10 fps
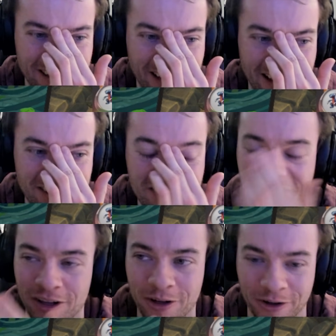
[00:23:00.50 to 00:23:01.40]
It's
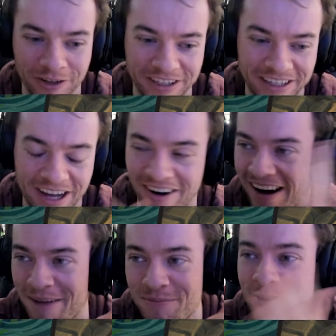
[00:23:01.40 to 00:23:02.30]
still early. All
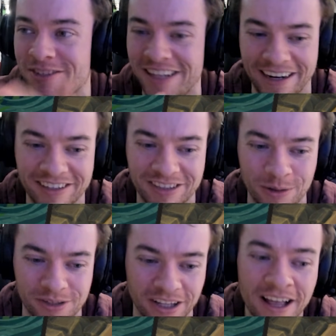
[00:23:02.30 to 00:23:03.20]
right, I'm using that
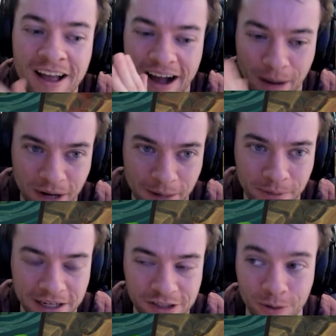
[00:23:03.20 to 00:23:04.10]
excuse still. I'm not
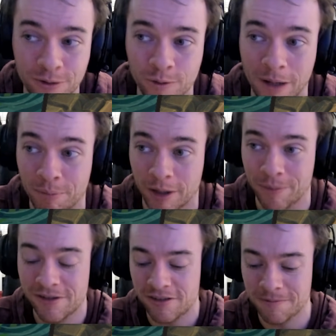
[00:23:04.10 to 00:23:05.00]
playing Toedscool on
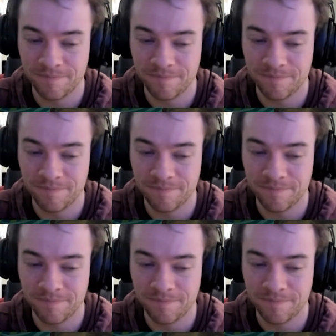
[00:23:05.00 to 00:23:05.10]
purpose.